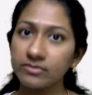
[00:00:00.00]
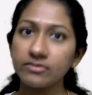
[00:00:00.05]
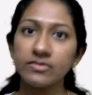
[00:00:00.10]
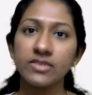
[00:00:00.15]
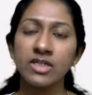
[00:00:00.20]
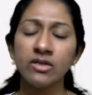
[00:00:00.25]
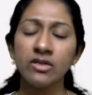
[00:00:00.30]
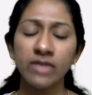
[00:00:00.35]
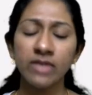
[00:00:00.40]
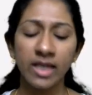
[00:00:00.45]

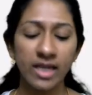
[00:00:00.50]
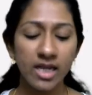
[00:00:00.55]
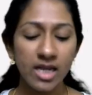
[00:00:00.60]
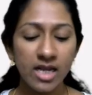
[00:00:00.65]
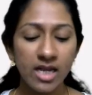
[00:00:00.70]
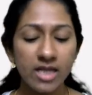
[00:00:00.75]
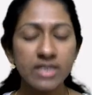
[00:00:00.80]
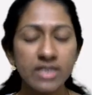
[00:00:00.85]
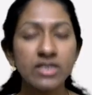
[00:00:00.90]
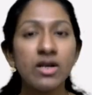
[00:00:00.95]
Okay,
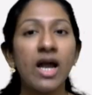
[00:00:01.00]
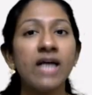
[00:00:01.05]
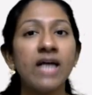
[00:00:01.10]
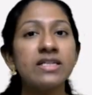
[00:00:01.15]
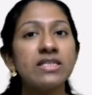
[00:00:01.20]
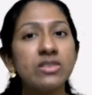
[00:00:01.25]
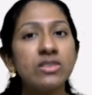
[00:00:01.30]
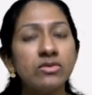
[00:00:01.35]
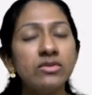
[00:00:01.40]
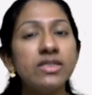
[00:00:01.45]
so
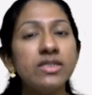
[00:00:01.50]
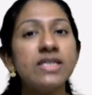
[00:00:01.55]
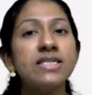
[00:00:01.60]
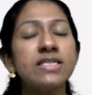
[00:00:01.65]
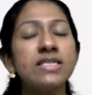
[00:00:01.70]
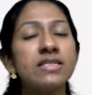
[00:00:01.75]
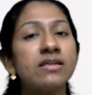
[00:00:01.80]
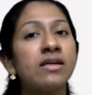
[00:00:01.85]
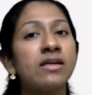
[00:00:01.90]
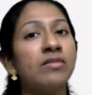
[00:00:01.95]
as soon
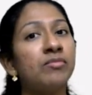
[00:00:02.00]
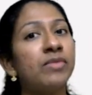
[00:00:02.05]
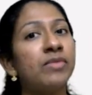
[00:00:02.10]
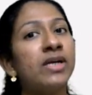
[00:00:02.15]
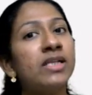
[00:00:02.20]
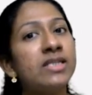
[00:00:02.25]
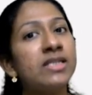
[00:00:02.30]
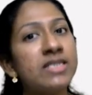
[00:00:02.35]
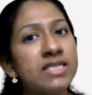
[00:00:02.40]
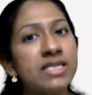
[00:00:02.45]
as the
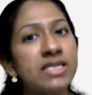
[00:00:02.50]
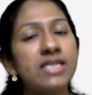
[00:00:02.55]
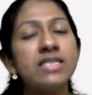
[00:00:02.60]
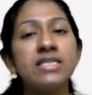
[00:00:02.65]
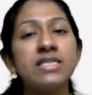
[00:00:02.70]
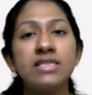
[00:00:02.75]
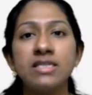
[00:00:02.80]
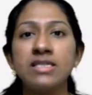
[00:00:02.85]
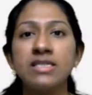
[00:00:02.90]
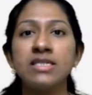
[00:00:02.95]
compiler
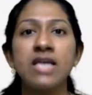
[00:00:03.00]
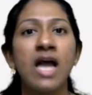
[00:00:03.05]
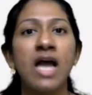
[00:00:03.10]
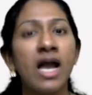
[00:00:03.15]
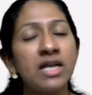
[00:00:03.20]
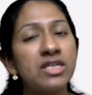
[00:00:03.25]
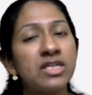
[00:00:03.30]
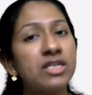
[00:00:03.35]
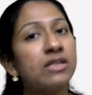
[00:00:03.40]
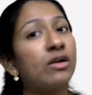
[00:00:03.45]
sees this
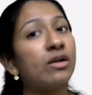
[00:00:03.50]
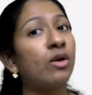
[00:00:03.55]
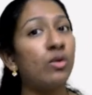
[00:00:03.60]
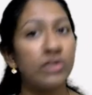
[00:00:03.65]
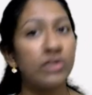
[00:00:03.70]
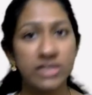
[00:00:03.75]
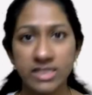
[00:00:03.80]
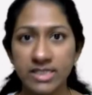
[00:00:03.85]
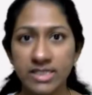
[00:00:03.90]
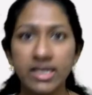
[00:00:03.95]
hash
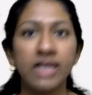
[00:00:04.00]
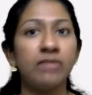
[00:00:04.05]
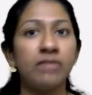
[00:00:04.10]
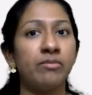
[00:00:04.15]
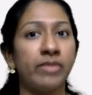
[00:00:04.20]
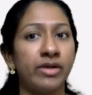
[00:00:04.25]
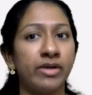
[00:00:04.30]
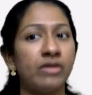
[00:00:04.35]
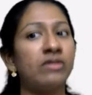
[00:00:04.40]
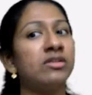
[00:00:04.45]
include
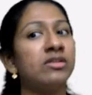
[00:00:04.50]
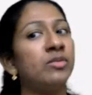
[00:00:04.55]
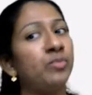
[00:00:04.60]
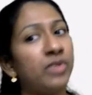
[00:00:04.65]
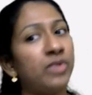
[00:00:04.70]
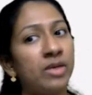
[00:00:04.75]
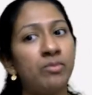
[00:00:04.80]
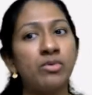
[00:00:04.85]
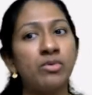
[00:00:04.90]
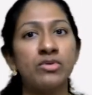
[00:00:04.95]
statement or the
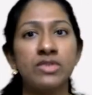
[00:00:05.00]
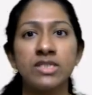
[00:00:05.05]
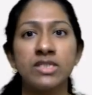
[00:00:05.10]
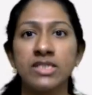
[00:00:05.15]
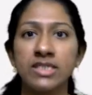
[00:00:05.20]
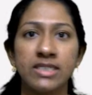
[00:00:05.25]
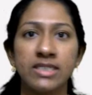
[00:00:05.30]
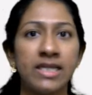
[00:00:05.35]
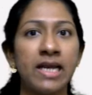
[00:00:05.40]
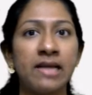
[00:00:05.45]

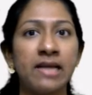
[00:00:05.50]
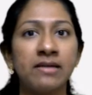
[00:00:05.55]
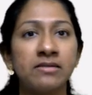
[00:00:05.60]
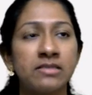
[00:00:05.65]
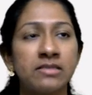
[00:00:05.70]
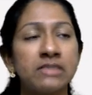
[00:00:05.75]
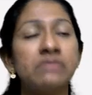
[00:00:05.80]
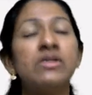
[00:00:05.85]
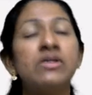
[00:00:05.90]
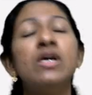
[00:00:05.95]
preprocessor
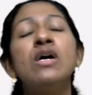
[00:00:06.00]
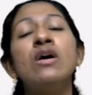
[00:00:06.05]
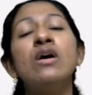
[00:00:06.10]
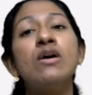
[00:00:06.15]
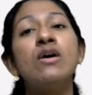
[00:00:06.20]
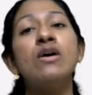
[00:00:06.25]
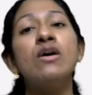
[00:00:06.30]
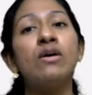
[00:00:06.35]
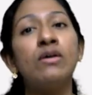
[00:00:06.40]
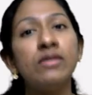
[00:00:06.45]
directive,
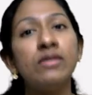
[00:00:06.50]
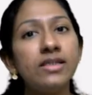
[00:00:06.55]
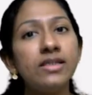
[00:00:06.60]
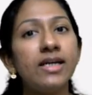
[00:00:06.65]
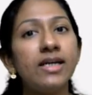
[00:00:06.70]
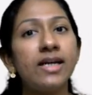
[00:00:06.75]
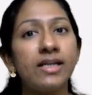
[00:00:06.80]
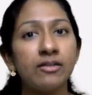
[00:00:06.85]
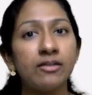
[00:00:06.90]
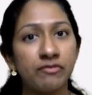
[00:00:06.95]
all the
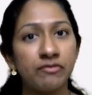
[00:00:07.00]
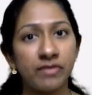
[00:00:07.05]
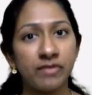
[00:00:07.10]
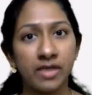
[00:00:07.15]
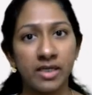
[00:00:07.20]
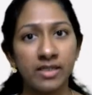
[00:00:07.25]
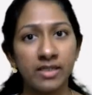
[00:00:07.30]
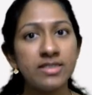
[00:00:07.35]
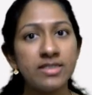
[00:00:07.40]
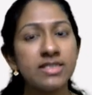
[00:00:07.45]
header
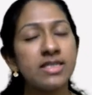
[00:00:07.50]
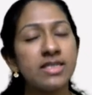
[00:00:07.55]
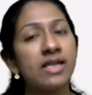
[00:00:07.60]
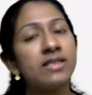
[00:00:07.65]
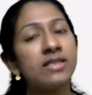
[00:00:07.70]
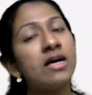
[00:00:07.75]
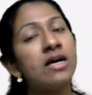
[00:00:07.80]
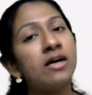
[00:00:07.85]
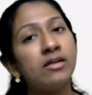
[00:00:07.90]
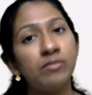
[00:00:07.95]
files
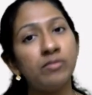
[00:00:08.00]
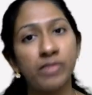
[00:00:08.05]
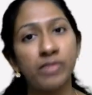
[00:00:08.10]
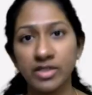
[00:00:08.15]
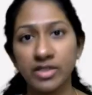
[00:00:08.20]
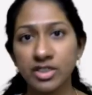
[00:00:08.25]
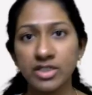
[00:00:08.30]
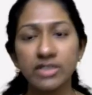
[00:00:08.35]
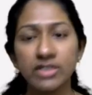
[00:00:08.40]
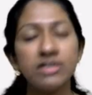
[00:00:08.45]
that are
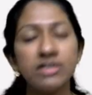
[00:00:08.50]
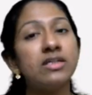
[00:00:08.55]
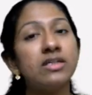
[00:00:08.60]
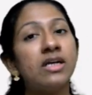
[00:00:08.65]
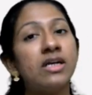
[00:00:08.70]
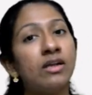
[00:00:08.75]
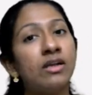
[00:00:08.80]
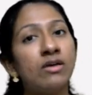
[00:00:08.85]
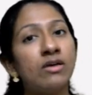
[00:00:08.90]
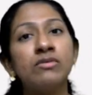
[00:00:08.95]
mentioned
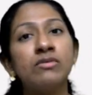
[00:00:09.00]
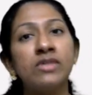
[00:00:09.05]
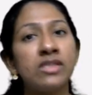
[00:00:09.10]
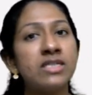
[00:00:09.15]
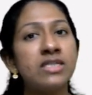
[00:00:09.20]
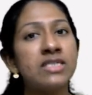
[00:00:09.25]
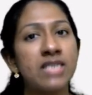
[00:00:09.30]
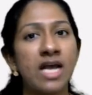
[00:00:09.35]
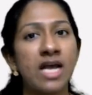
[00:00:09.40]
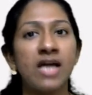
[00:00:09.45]
along with
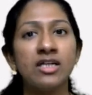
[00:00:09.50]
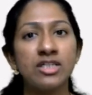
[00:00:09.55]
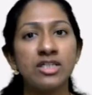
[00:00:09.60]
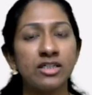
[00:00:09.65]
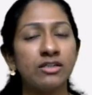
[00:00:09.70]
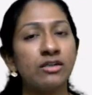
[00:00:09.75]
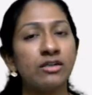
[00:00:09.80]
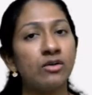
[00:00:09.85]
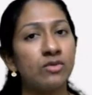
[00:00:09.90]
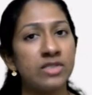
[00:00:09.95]
this hash
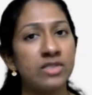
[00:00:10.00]
include